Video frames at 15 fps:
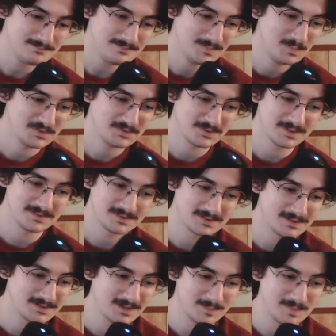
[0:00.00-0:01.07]
Majority is a
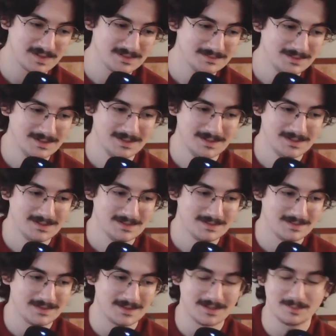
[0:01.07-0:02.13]
good company.
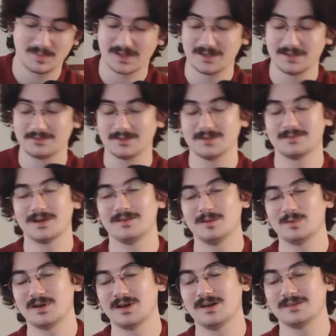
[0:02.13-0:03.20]
They plant a tree for
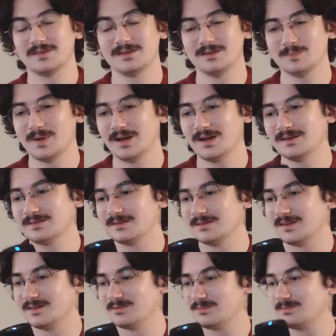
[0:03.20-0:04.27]
every product that you buy, so
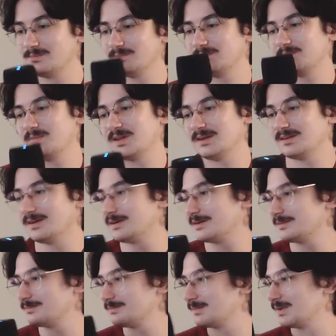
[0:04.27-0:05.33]
they've planted like,
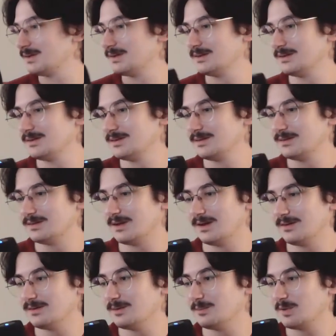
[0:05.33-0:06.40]

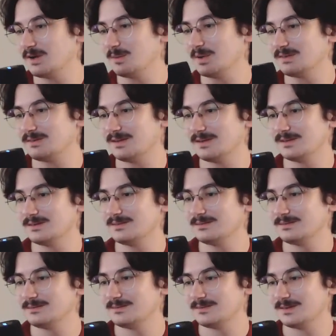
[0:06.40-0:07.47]
I don't know, probably about 10,
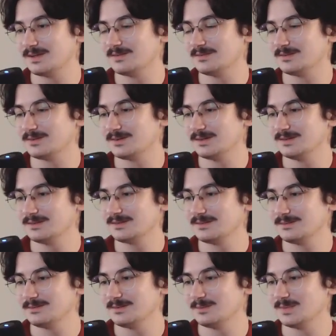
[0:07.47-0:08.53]
11
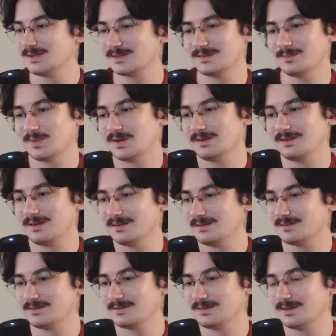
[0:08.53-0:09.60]
trees for me, because I bought a lot of
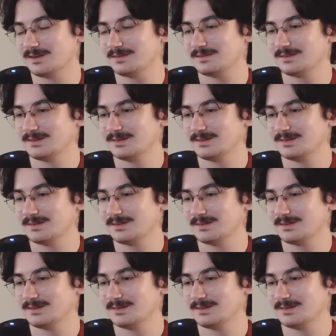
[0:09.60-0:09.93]
their stuff.